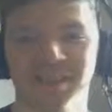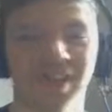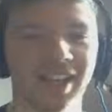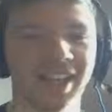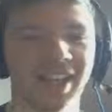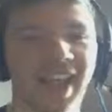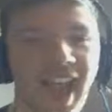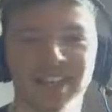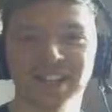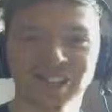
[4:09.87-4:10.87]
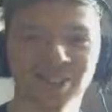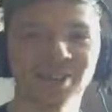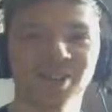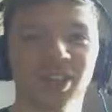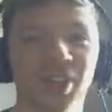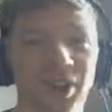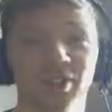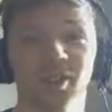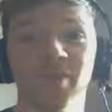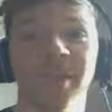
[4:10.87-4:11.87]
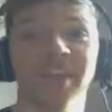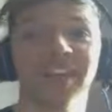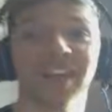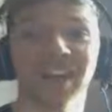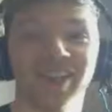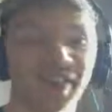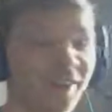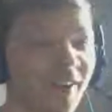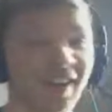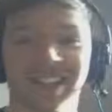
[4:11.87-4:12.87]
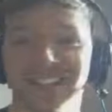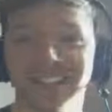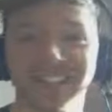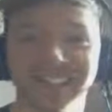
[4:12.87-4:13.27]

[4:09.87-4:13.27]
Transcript: But it actually grows on you. It grew on me. I thought, fuck, like this